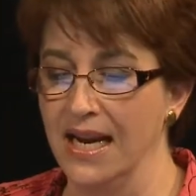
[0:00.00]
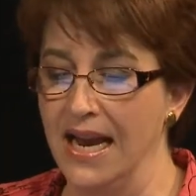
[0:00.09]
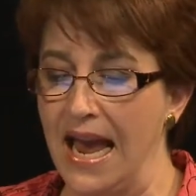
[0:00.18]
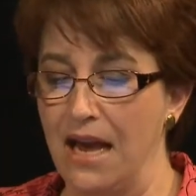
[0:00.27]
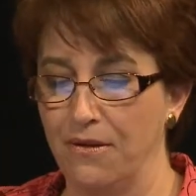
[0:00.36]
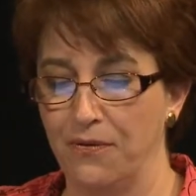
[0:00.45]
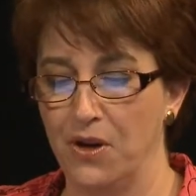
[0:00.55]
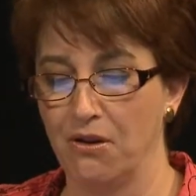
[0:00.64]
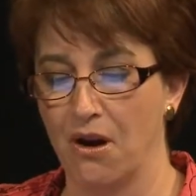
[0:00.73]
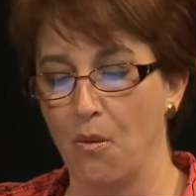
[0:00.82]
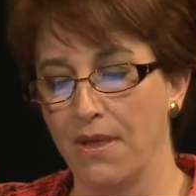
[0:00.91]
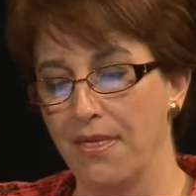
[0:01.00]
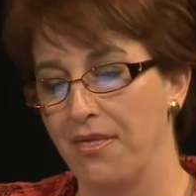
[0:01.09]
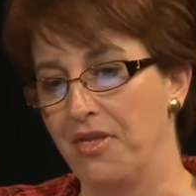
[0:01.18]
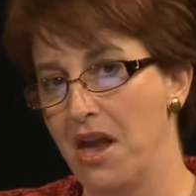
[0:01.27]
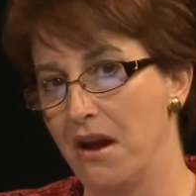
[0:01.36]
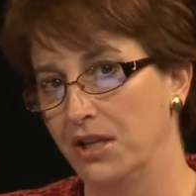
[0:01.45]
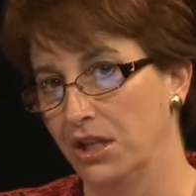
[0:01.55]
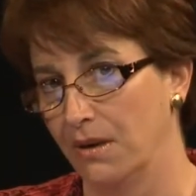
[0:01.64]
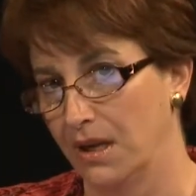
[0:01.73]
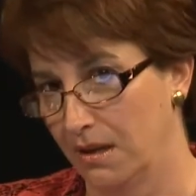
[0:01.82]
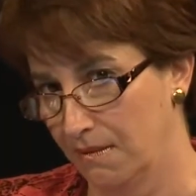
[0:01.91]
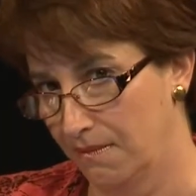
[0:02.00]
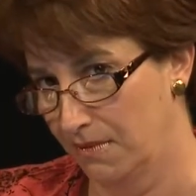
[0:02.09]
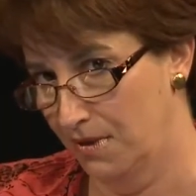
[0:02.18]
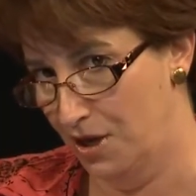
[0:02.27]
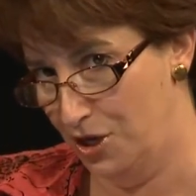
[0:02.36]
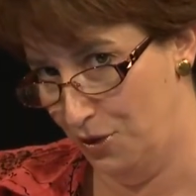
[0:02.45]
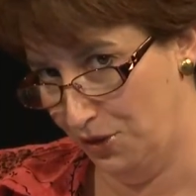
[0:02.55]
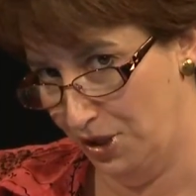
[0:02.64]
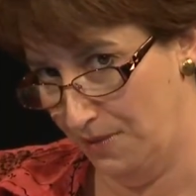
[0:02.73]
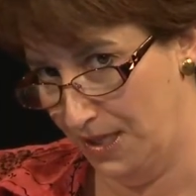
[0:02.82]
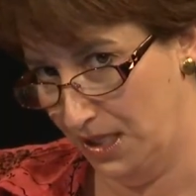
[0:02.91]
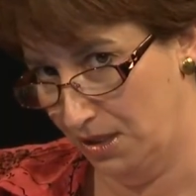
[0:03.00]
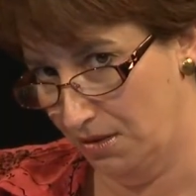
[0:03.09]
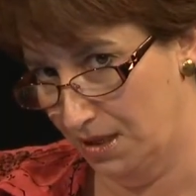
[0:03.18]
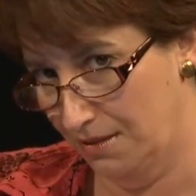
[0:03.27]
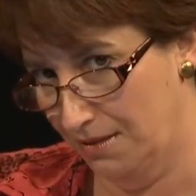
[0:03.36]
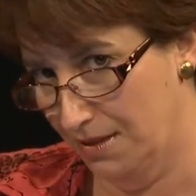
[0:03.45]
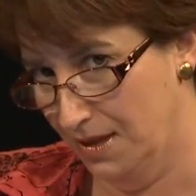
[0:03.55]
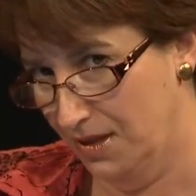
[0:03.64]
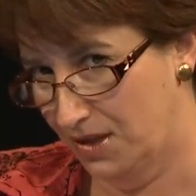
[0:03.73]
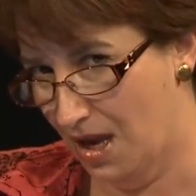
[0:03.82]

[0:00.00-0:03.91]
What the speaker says: and figure out what they're doing that you should be doing. So